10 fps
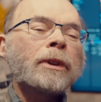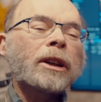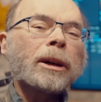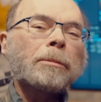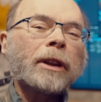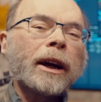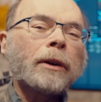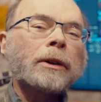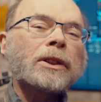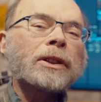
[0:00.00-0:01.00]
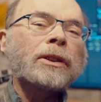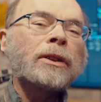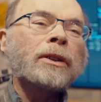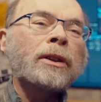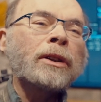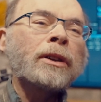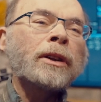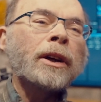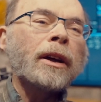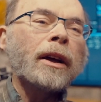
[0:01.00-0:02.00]
a couple hours,
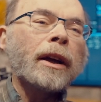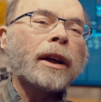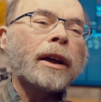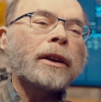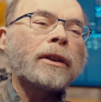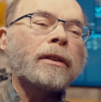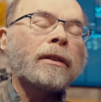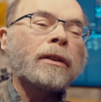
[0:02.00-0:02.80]
and